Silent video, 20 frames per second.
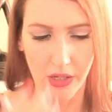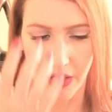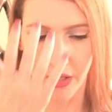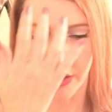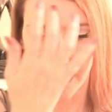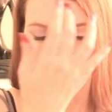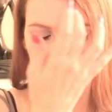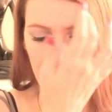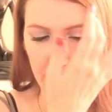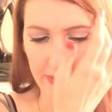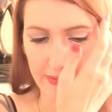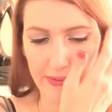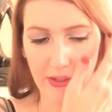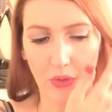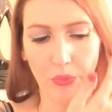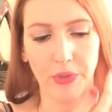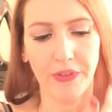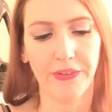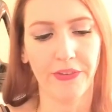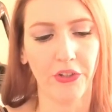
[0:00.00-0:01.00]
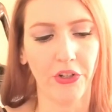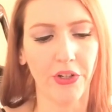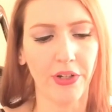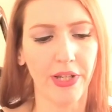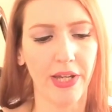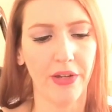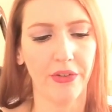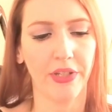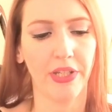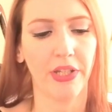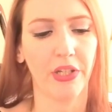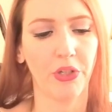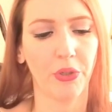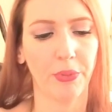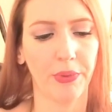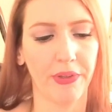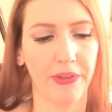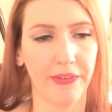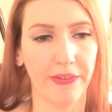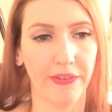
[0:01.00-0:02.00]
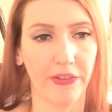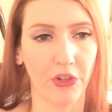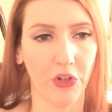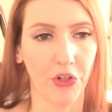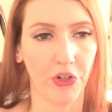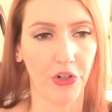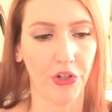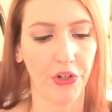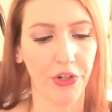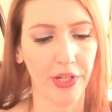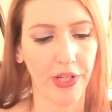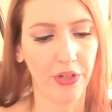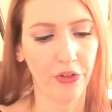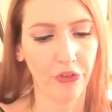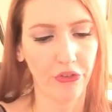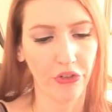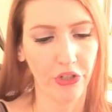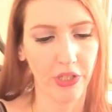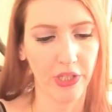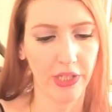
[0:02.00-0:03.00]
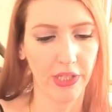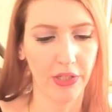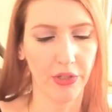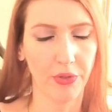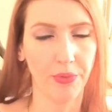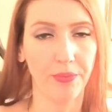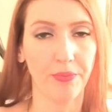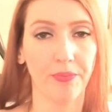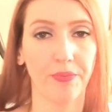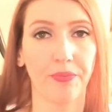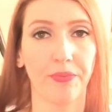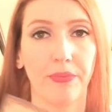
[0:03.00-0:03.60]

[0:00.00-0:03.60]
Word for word: All right, so we start out here with the Star card energy, Leo.